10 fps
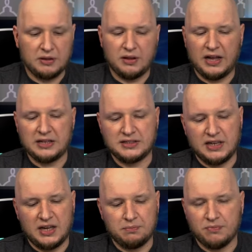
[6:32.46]
I'd
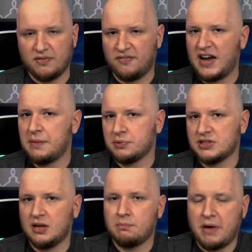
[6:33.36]
say
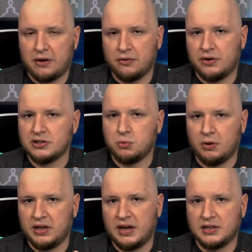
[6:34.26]
5% better than a
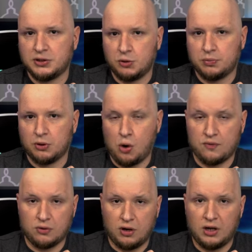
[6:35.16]
2080 Super
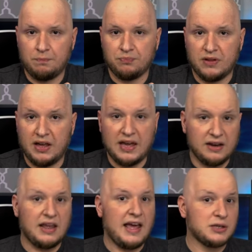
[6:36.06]
overall, and
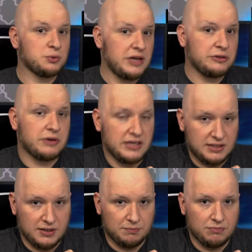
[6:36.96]
it has ray tracing.